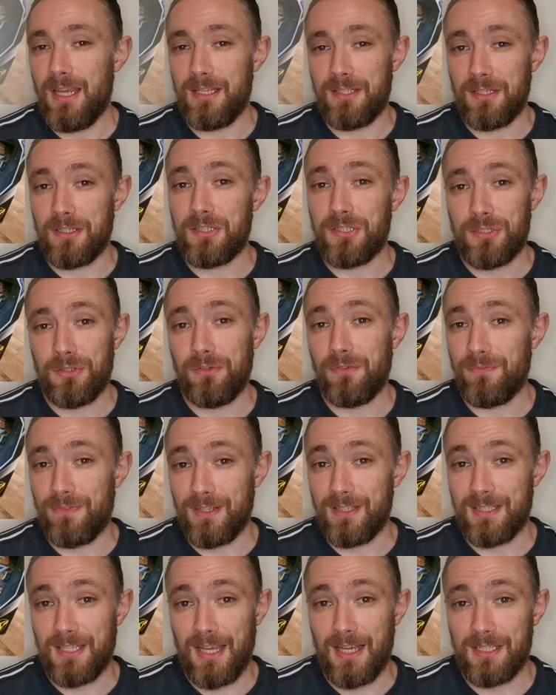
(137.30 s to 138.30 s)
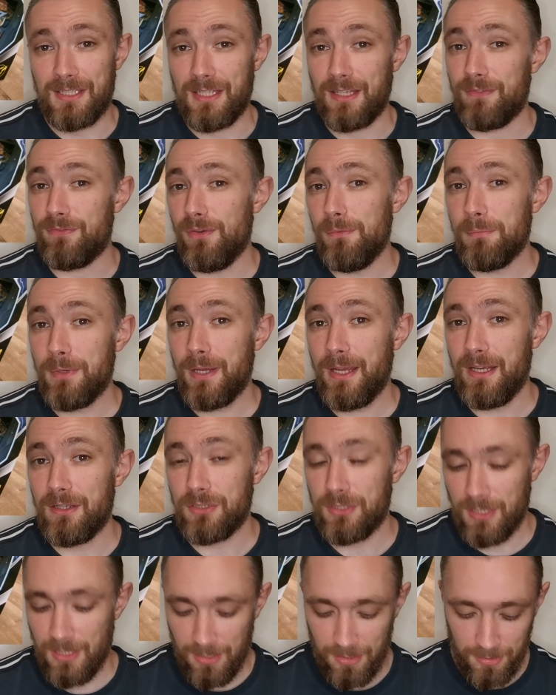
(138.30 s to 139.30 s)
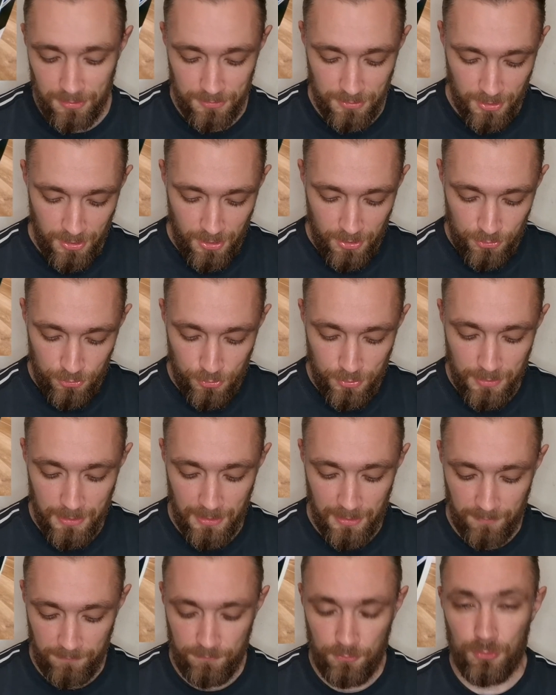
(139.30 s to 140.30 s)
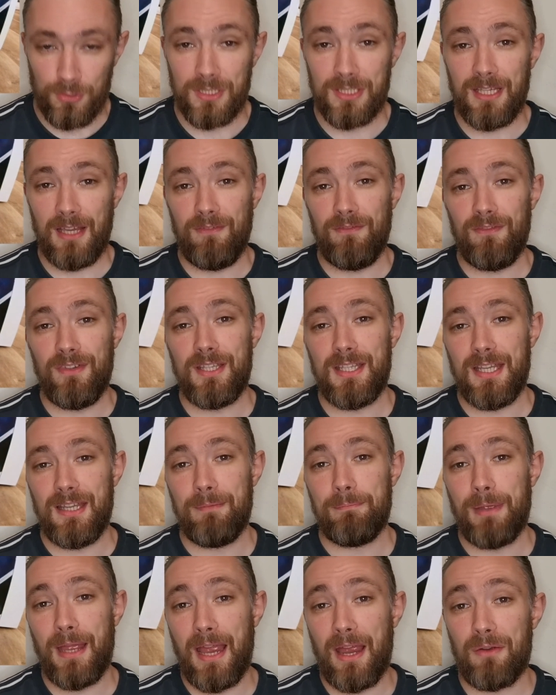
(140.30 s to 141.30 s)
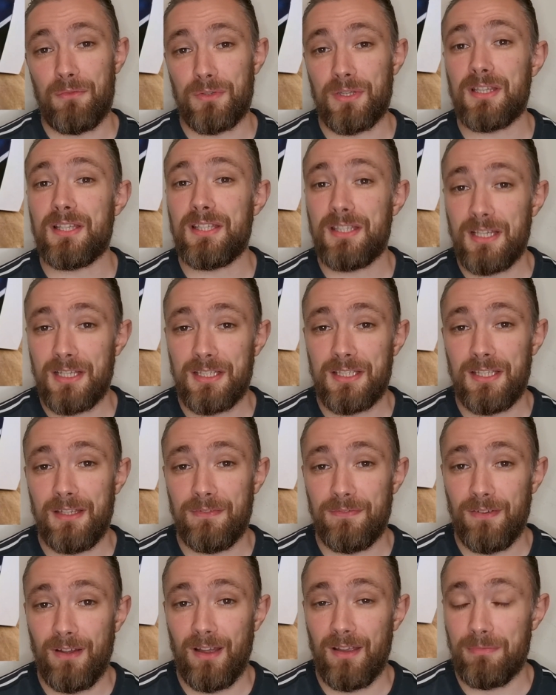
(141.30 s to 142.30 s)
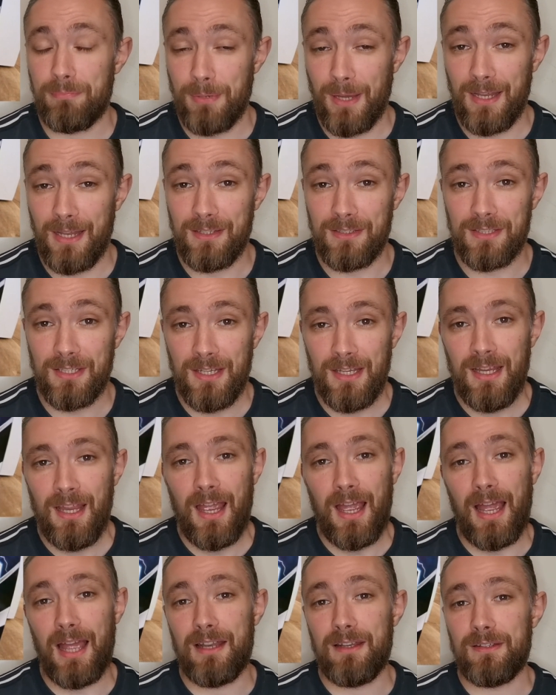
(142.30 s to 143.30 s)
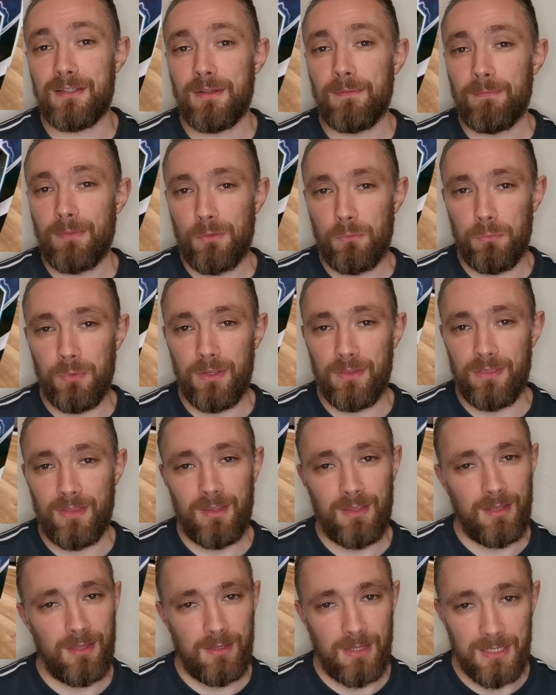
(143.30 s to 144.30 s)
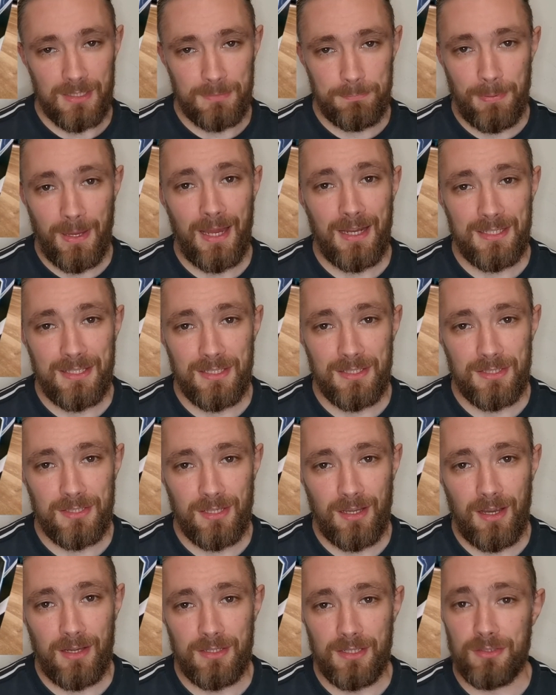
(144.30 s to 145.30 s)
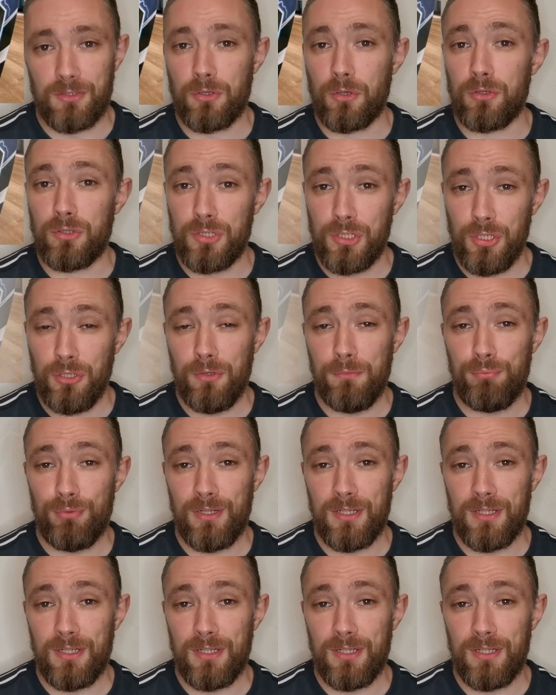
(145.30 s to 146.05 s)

it's still fantastic. From Chaos Cards, you can get it for £17.65. And with its packs inside, it's got 2